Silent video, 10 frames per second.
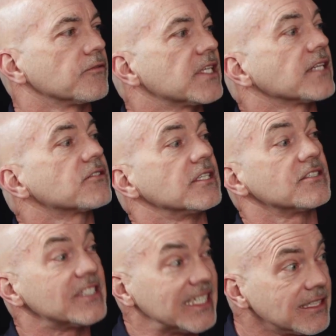of sets the
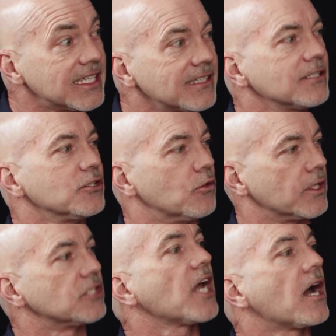ceiling, you know, and
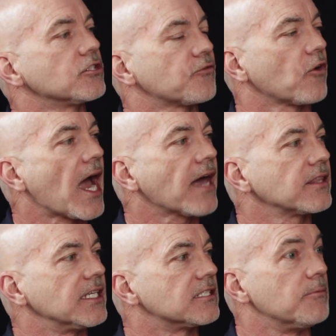a challenge for
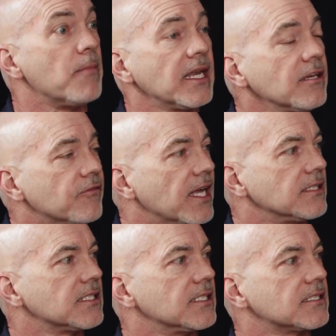athletes in many
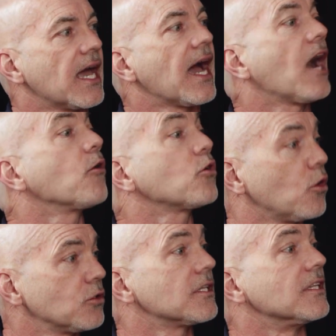events is how
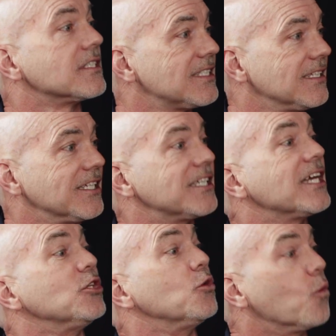close to the ceiling
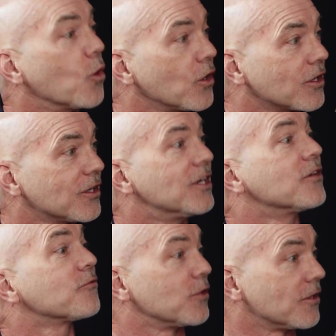can you work
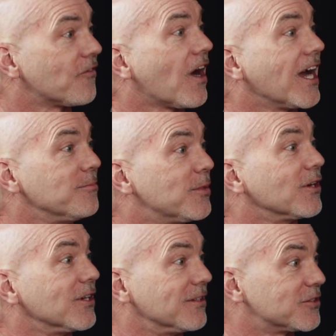for a defined
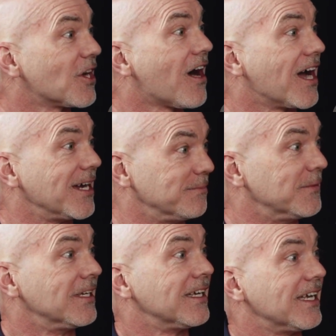period of time?
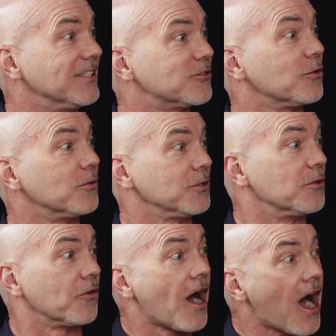And so, you
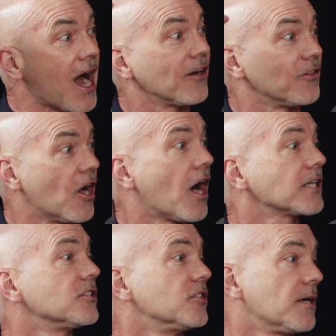know, the higher the
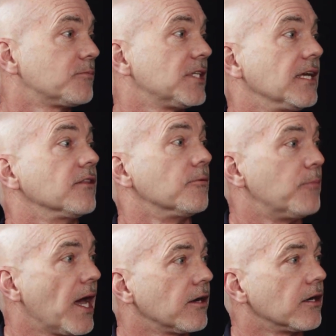oxygen uptake, the
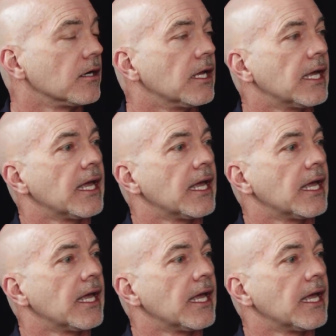better.